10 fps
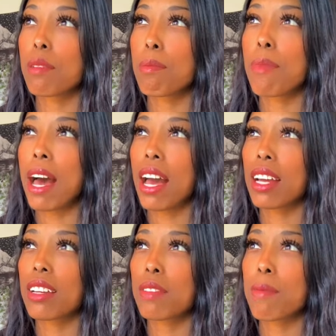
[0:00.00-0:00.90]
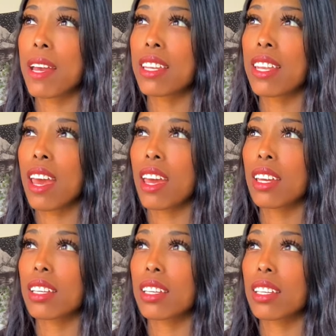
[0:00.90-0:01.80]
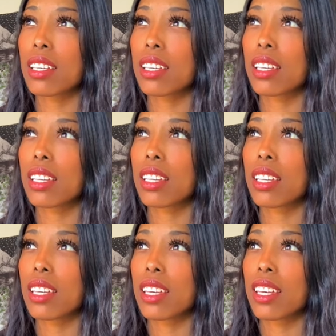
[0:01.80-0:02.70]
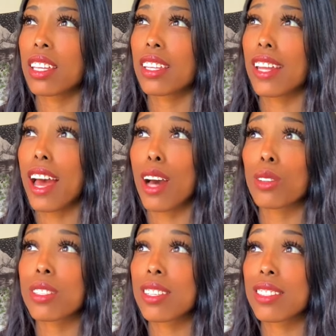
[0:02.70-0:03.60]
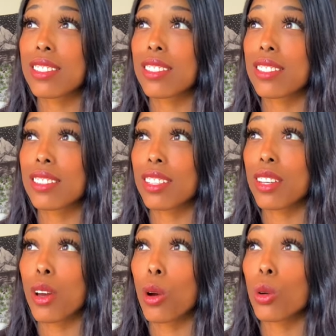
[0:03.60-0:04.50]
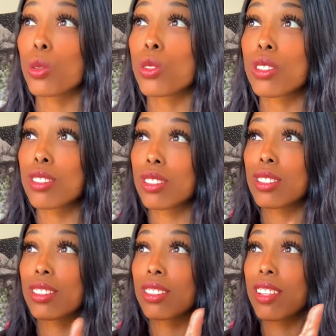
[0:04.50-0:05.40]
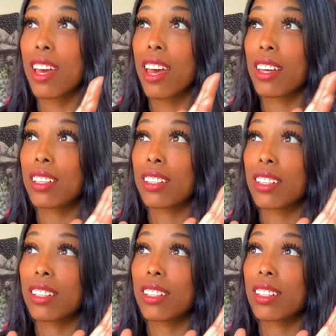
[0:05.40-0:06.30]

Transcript: the back of my neck that houses and hosts the head.